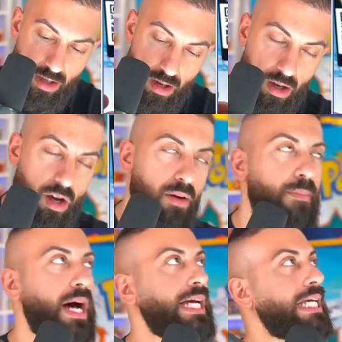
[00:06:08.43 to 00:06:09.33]
Oh
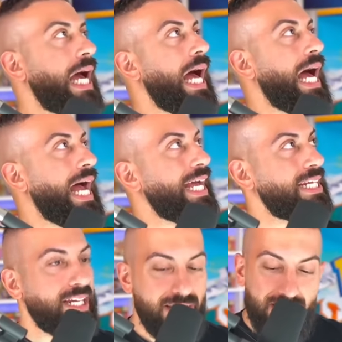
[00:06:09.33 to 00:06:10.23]
my
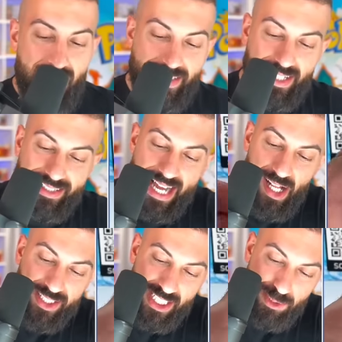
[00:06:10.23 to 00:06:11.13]
God, it's a
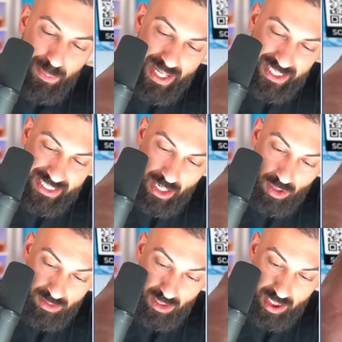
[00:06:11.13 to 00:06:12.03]
Delta species.
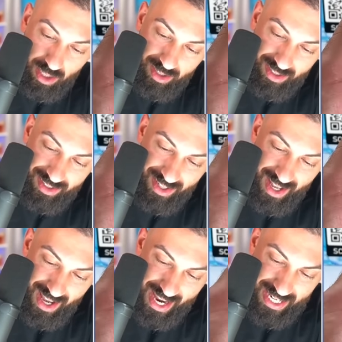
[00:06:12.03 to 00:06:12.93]
Oh,
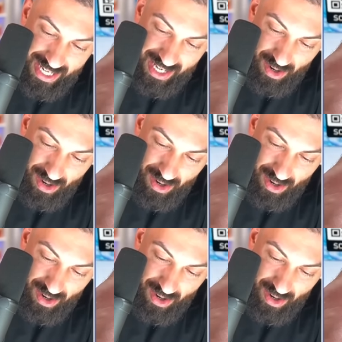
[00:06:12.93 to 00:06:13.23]
it is.